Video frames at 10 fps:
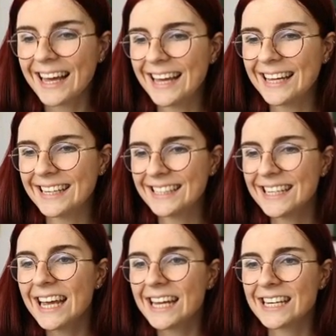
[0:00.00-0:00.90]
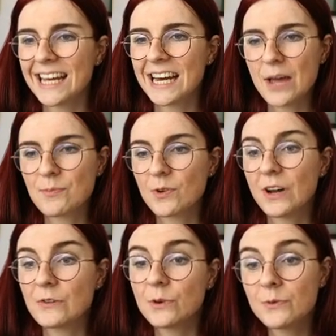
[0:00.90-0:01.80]
And then I
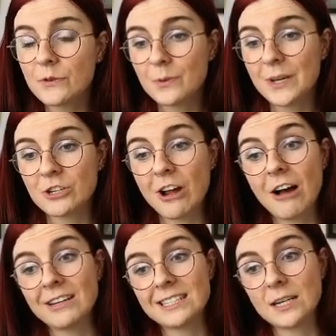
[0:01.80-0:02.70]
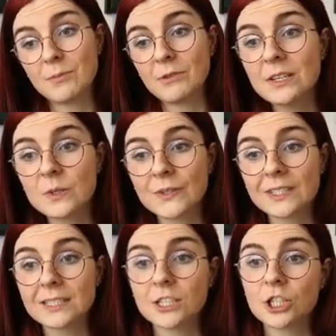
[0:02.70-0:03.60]
provide further information how I set up my
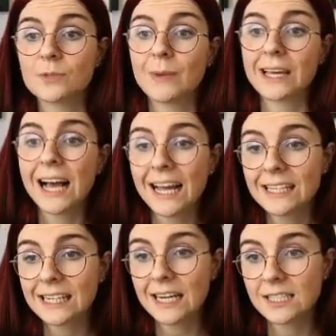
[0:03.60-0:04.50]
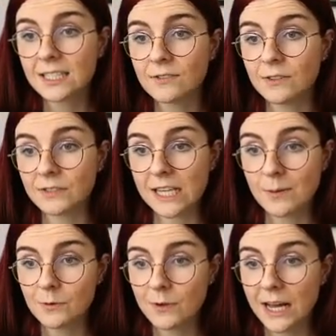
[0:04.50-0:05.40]
resources, such as my kind cluster with the
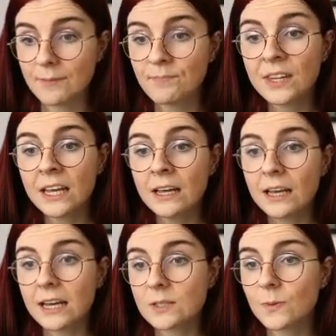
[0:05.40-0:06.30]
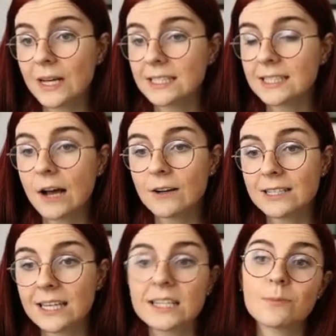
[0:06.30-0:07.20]
YAML file, as well as how I
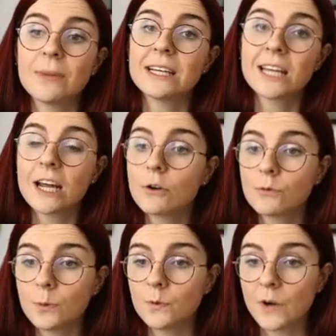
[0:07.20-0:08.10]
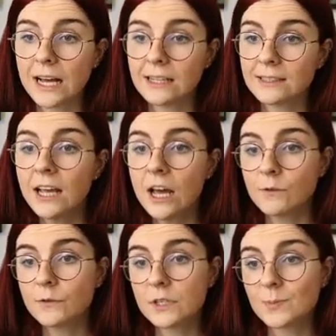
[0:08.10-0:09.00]
set up my Terraform files
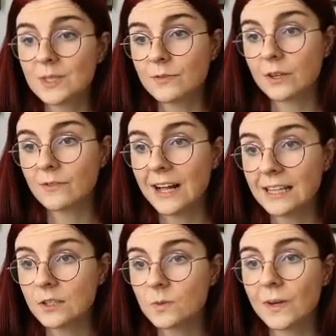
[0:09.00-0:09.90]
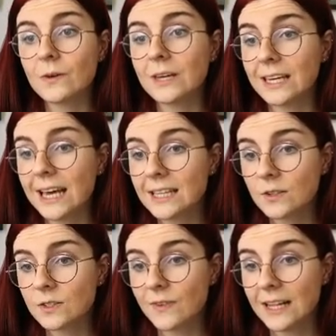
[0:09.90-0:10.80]
with the specific values, where you can get
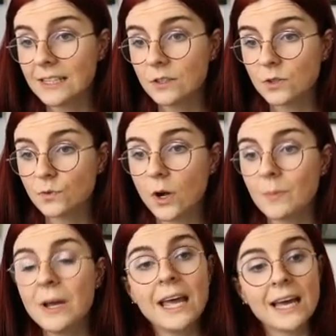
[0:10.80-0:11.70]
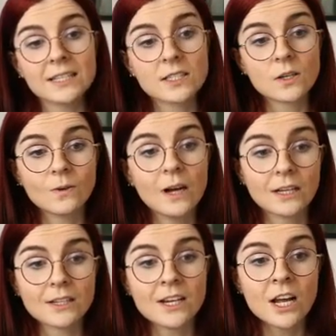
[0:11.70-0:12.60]
those values from, and so
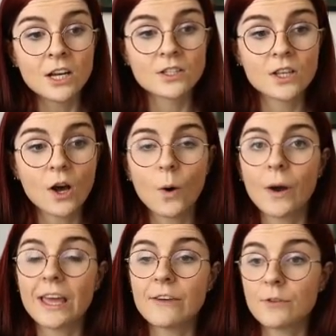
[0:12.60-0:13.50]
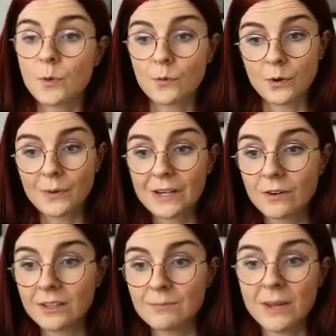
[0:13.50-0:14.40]
on. So if you prefer the written
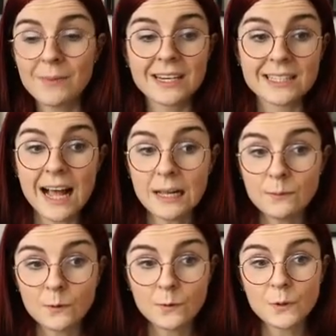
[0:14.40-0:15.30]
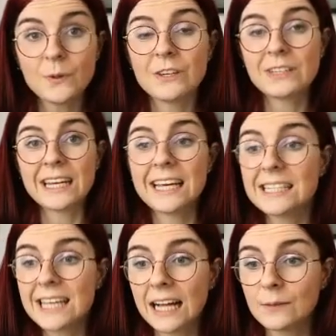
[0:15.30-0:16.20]
content, maybe that's helpful for you. If it
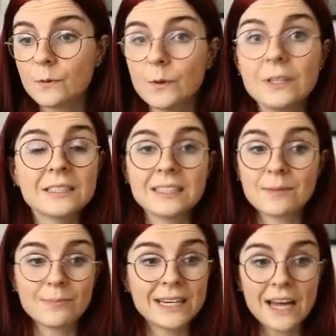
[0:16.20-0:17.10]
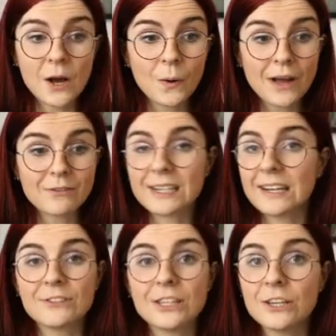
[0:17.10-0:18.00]
is helpful, let me know. I would
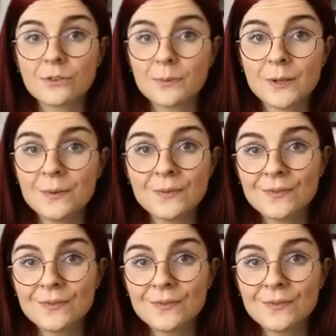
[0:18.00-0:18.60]
love to hear from you.